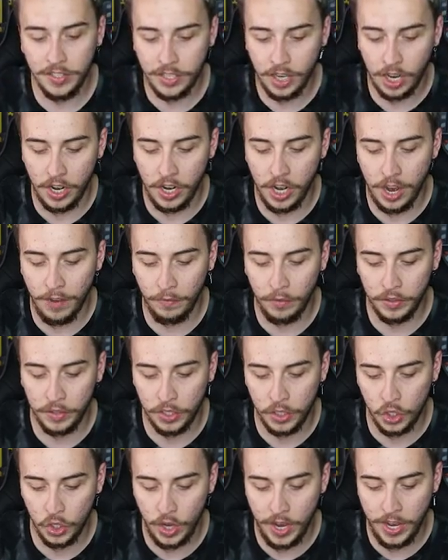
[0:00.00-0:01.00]
starting off with
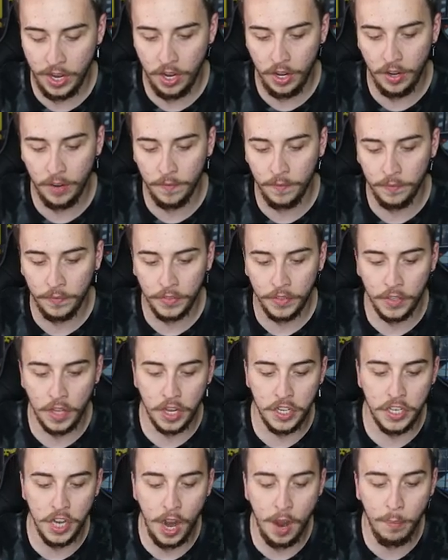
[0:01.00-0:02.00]
the trainer.
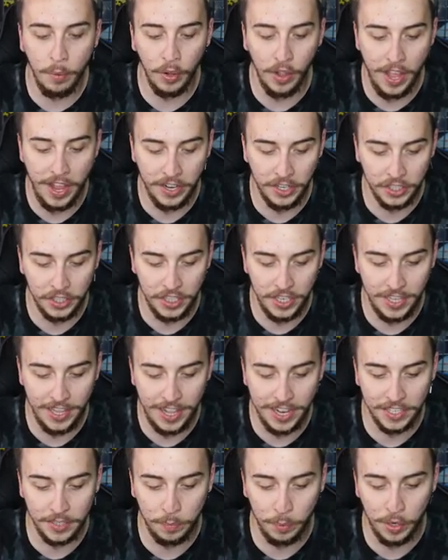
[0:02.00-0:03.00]
The double energy,
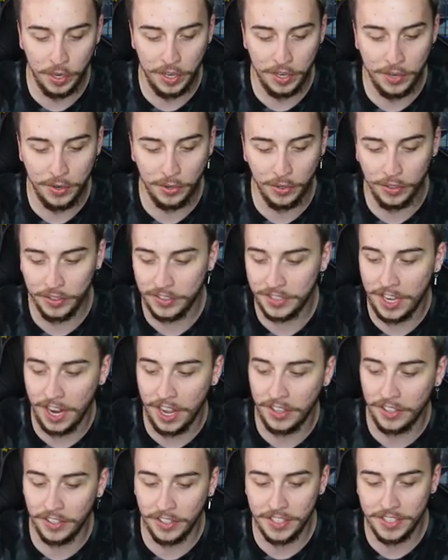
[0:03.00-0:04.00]
that is pretty cool,
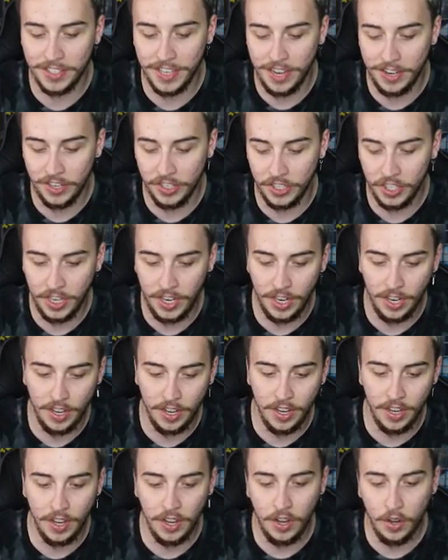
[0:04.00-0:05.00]
colorless energy.
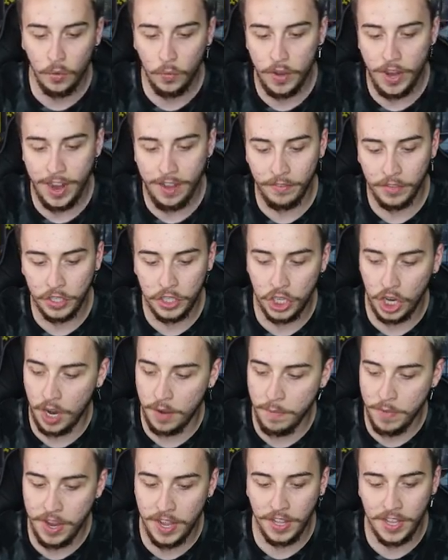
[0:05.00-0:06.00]
We have the
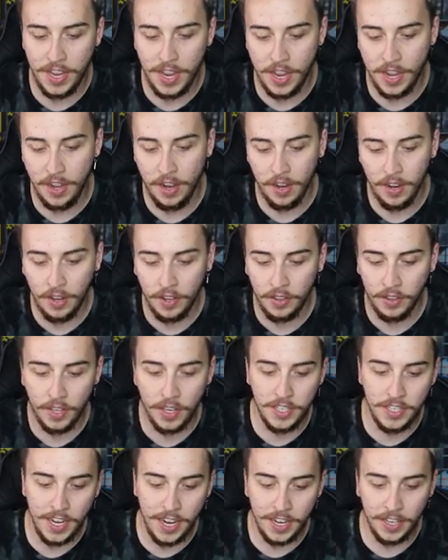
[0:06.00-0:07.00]
Charmeleon,
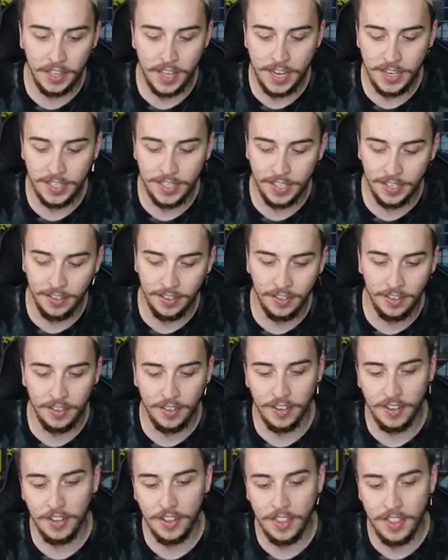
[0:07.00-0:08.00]
the Diglett,
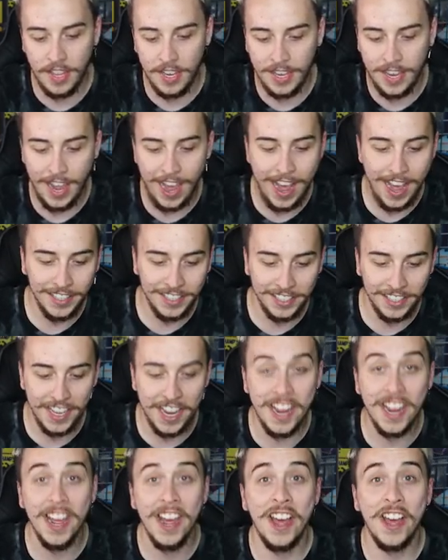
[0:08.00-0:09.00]
the
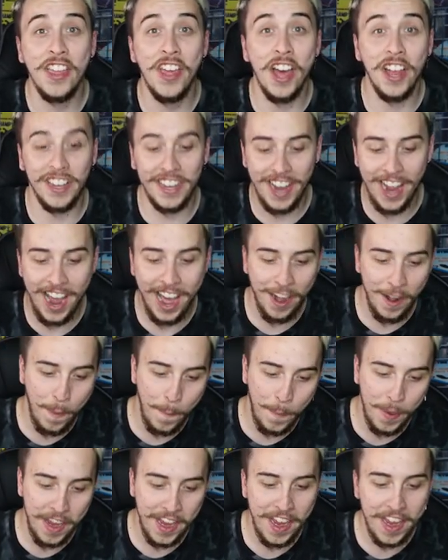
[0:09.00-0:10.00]
Gastly, the
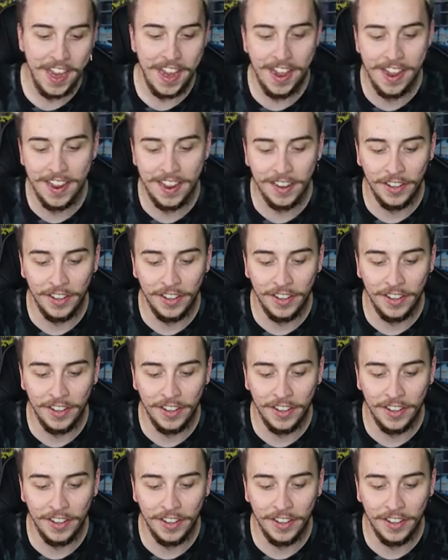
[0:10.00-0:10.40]
Caterpie,